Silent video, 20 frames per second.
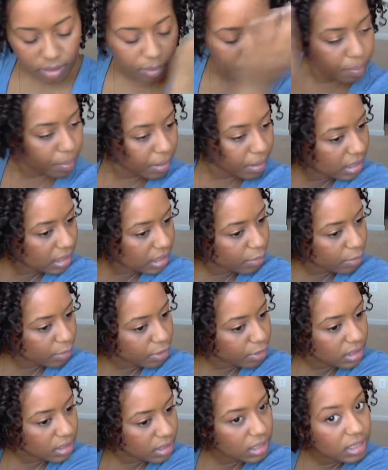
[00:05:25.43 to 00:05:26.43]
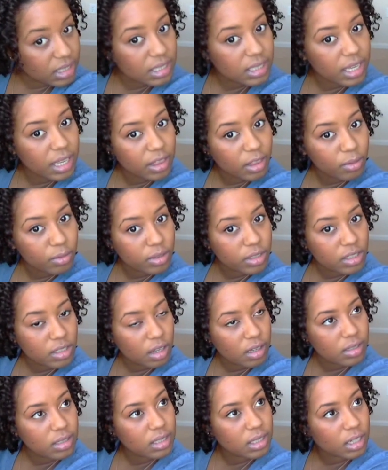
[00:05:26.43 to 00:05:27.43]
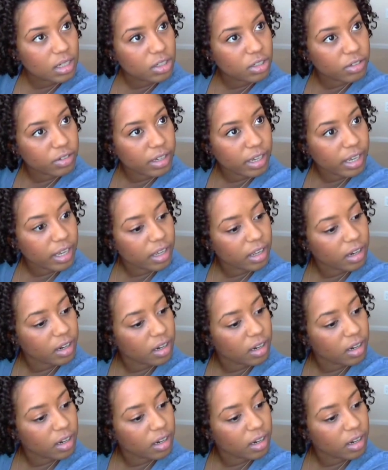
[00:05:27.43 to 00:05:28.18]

big differences in the results that you get.